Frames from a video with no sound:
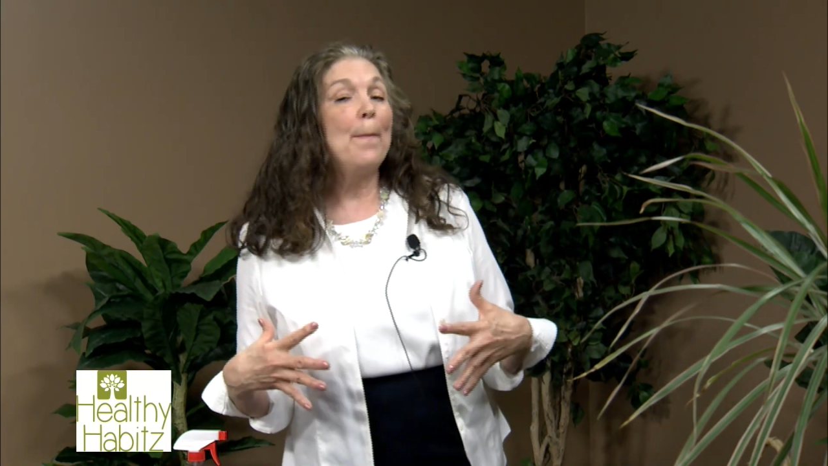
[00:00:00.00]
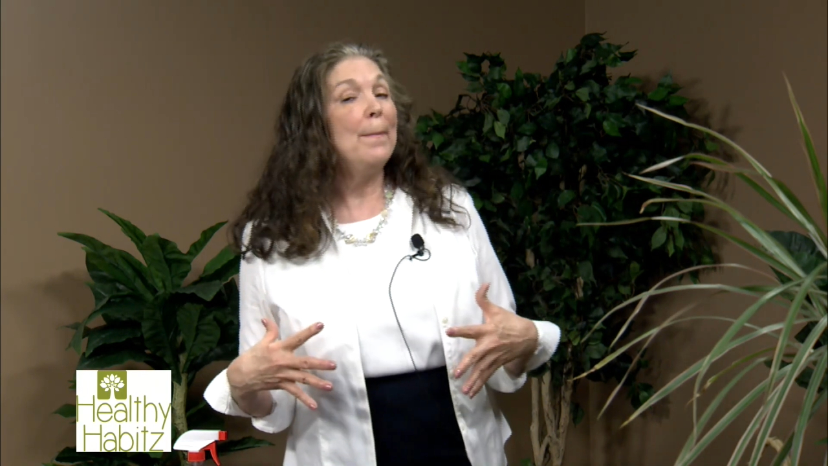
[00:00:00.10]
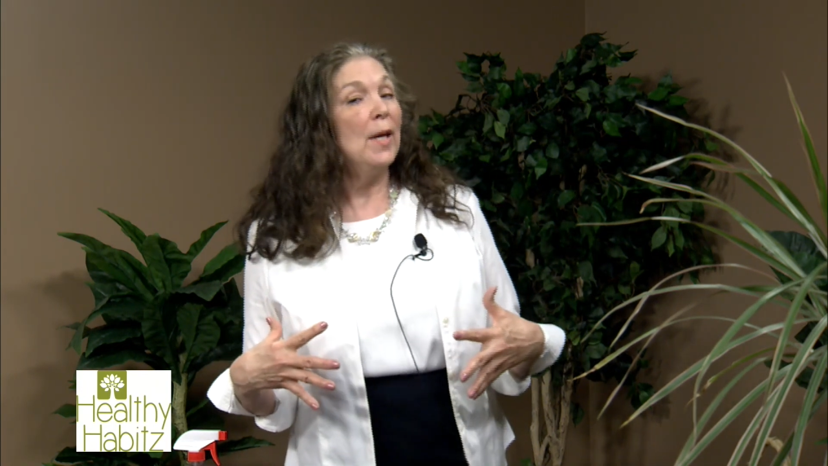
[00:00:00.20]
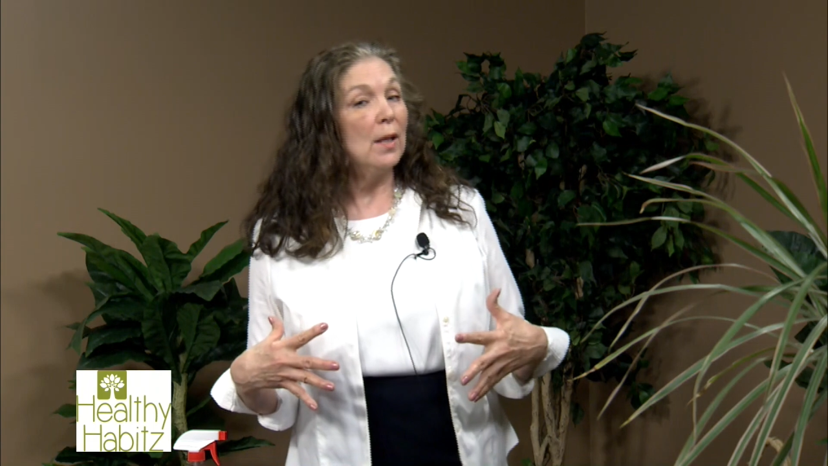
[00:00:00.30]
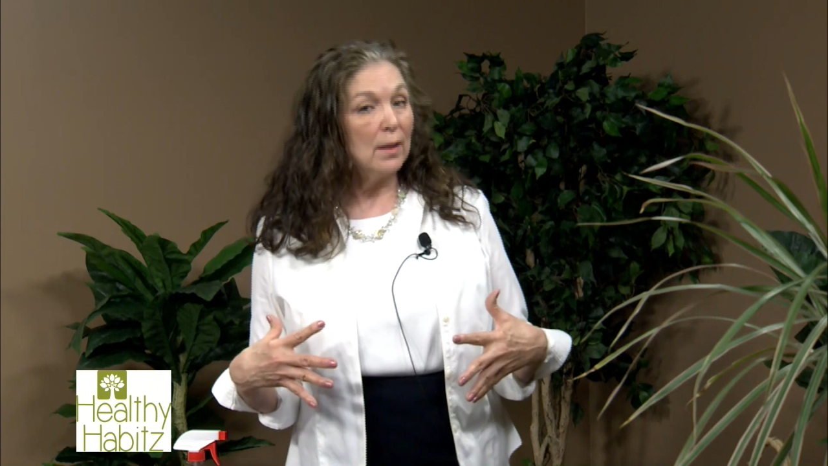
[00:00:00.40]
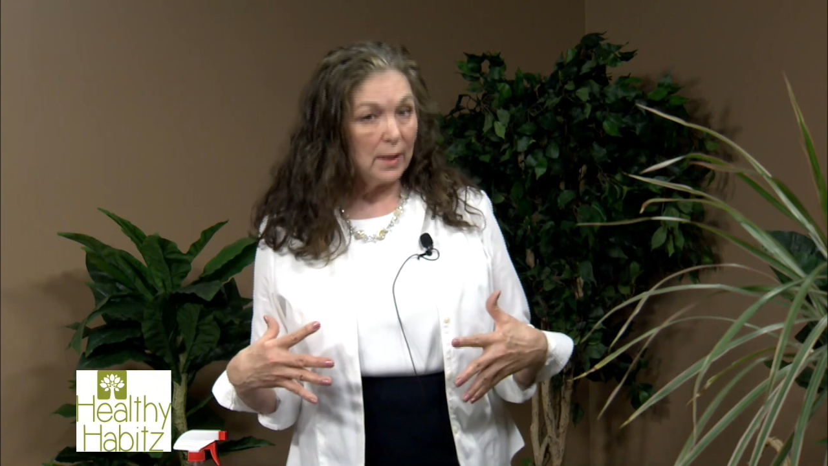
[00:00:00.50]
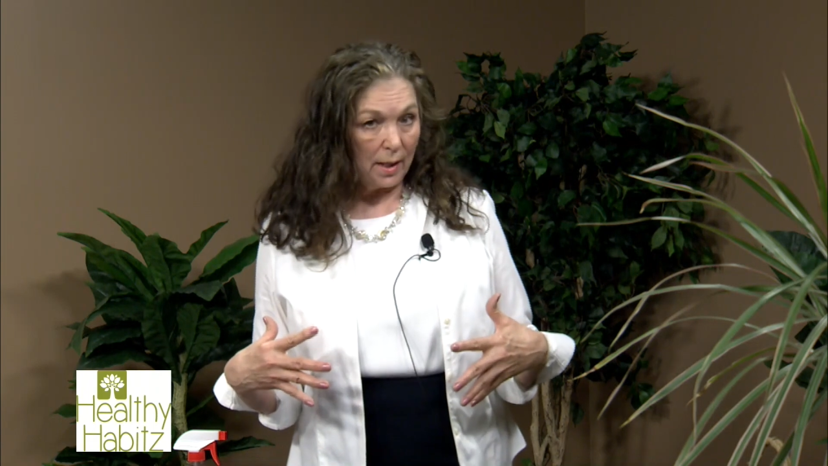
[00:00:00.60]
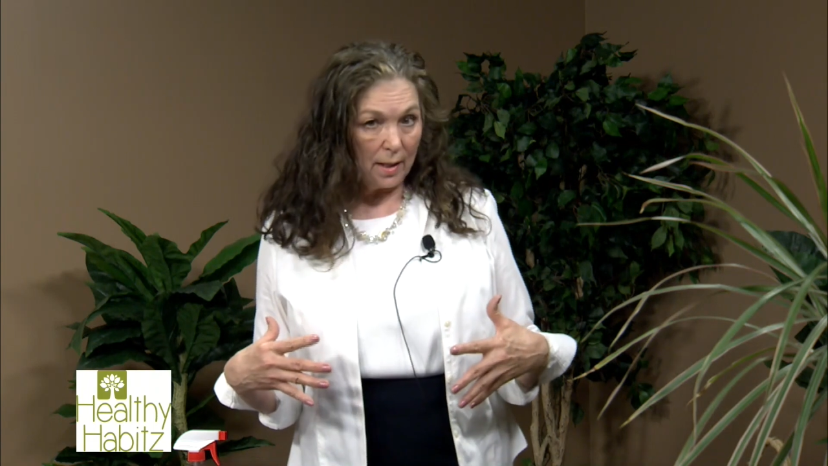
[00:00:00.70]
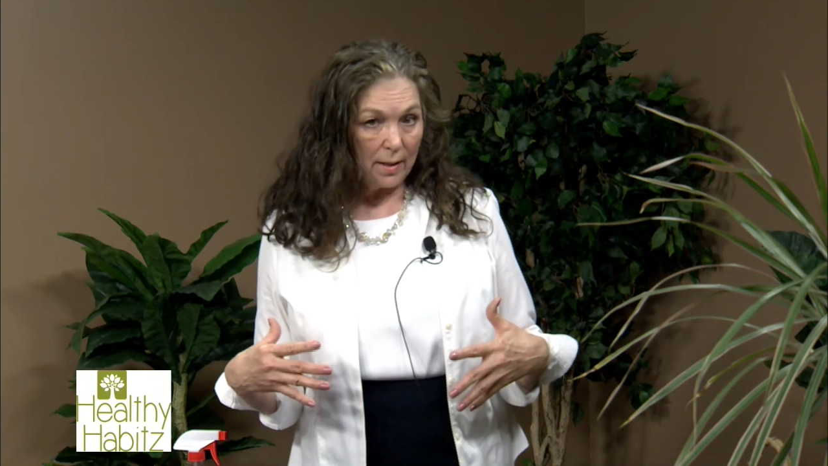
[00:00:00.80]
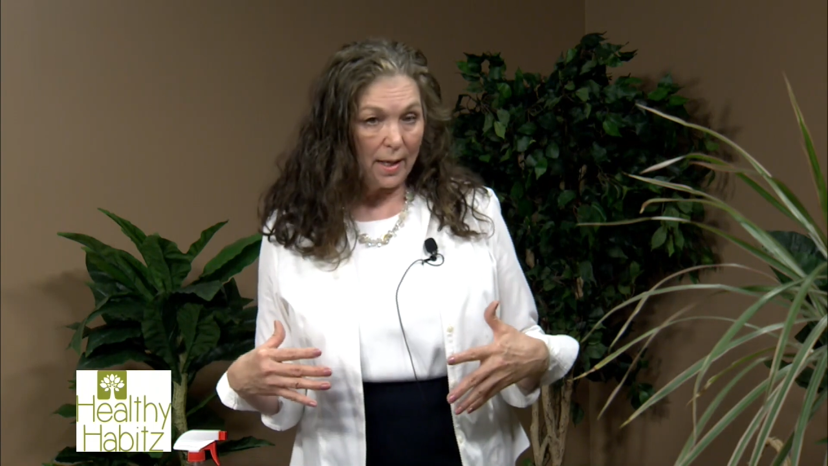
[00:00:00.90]

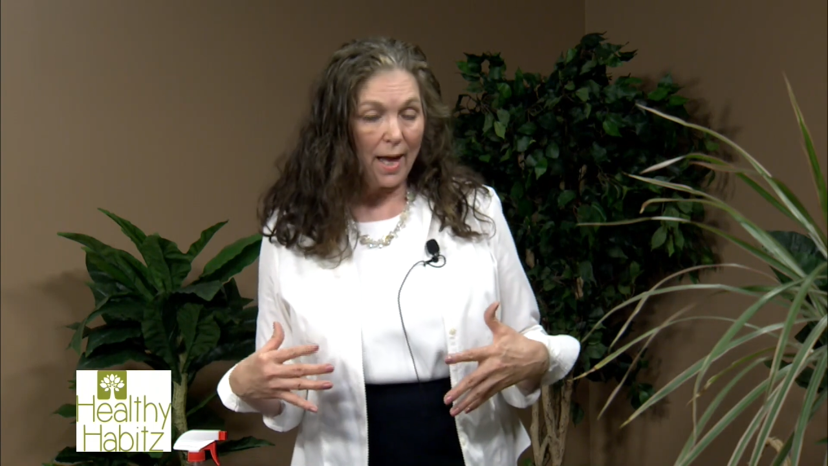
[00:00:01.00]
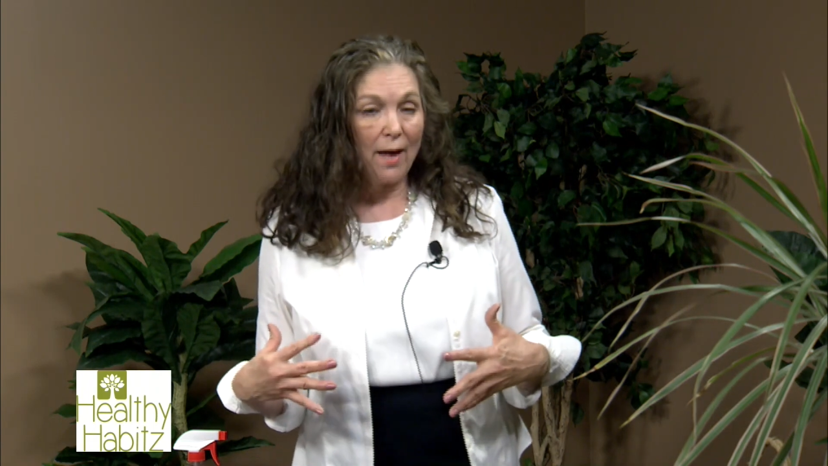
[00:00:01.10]
million